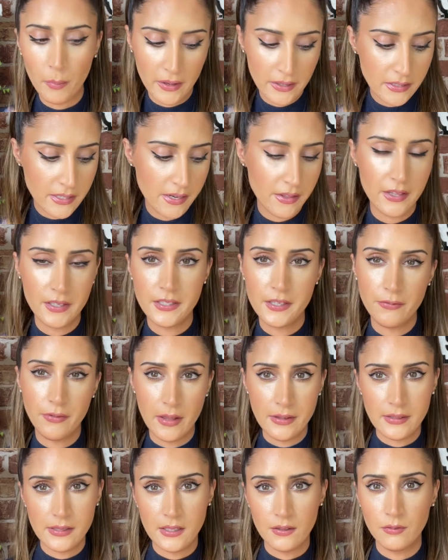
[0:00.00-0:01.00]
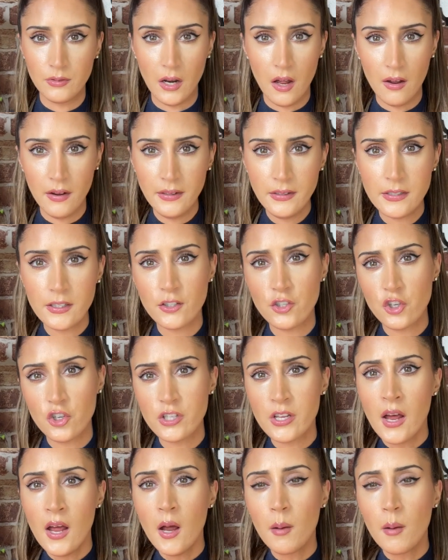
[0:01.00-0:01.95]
into the defensive line to just